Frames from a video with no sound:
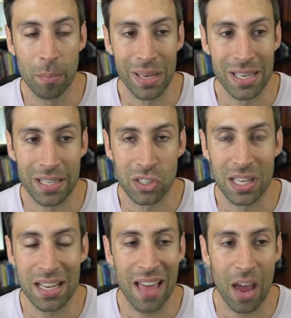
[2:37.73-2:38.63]
But you can
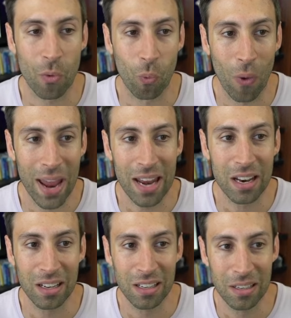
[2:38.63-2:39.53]
see that
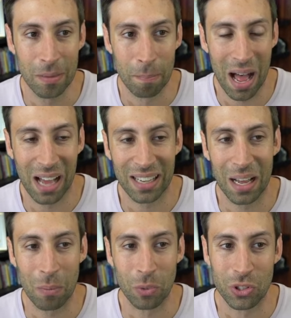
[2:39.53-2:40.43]
red
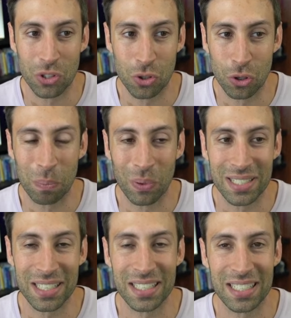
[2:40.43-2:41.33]
markup, which is
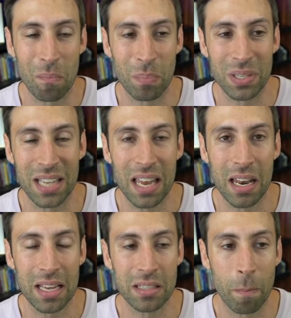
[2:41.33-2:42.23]

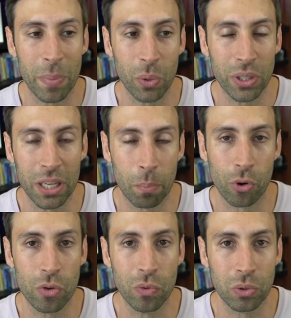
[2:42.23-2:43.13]
2.67%, is the building
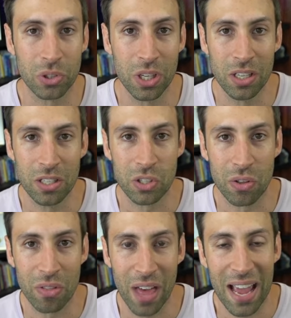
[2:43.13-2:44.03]
approvals.
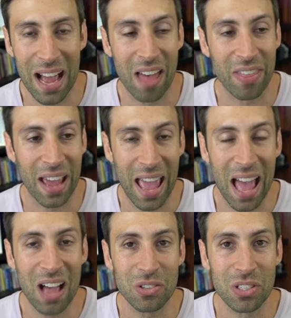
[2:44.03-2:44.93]
So they are the
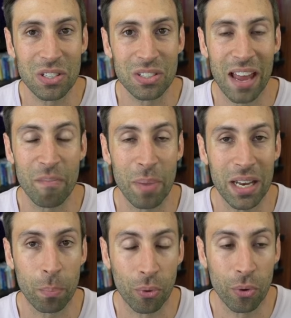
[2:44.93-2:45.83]
houses that have
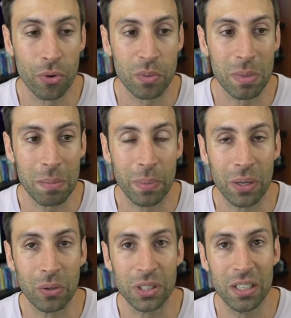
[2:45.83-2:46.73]
been approved to be
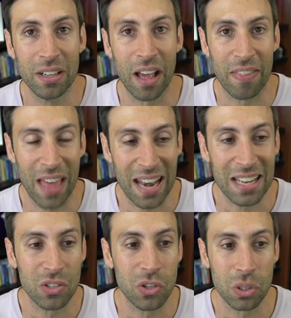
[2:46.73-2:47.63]
built, and that
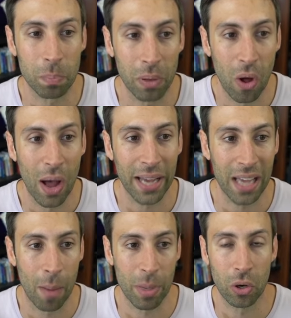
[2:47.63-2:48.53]
is the supply
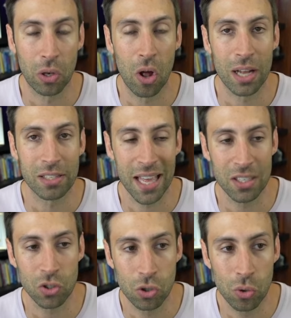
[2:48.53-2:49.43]
coming online. So
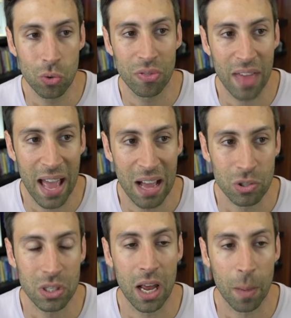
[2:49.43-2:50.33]
that's
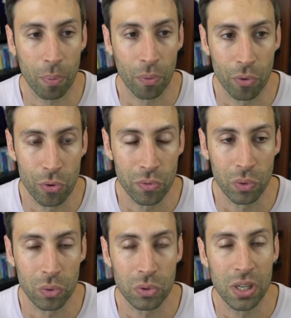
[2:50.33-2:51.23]
2,000
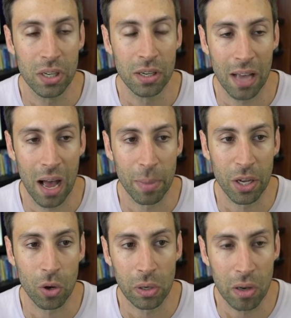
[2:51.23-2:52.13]
approvals
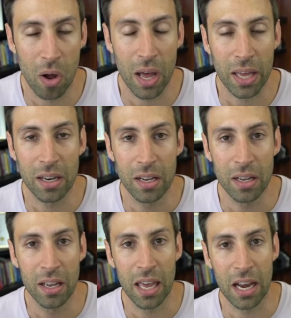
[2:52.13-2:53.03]
coming online,
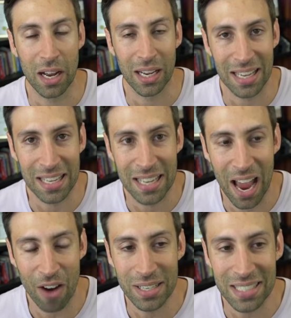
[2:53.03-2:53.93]
and I can
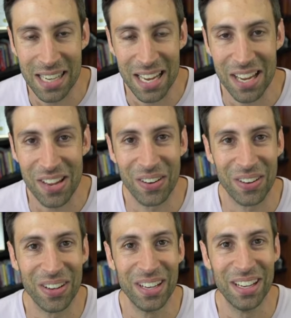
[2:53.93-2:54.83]
guarantee
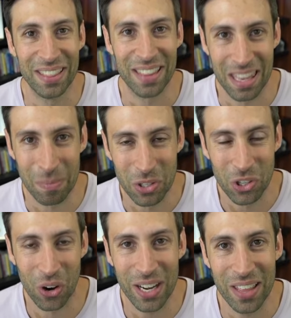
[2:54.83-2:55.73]
you that the
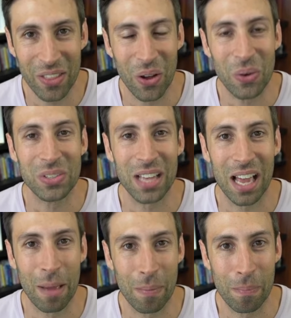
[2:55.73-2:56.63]
majority of those
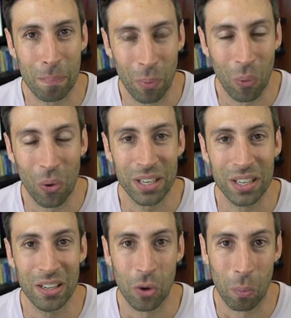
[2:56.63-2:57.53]
are
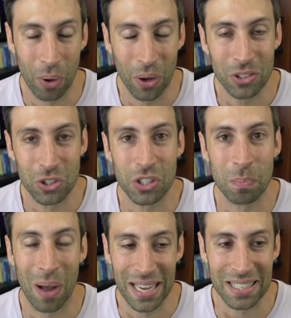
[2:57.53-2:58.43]
bought or
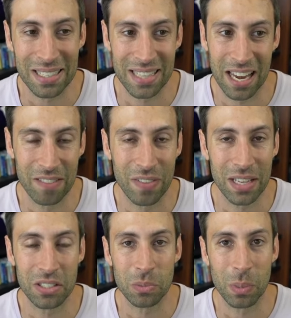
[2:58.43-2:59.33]
purchased by interstate
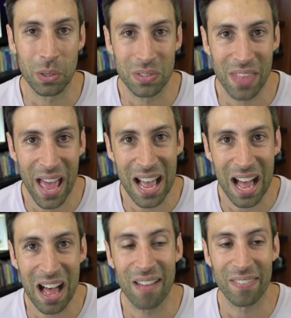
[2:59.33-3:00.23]
investors because they
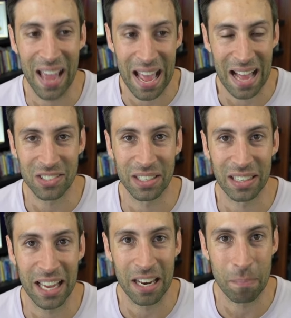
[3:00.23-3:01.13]
are the house
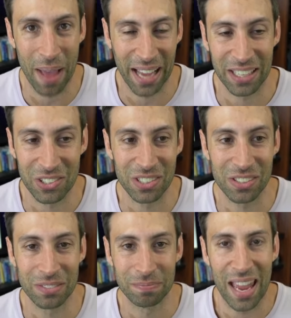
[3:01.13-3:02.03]
and land packages.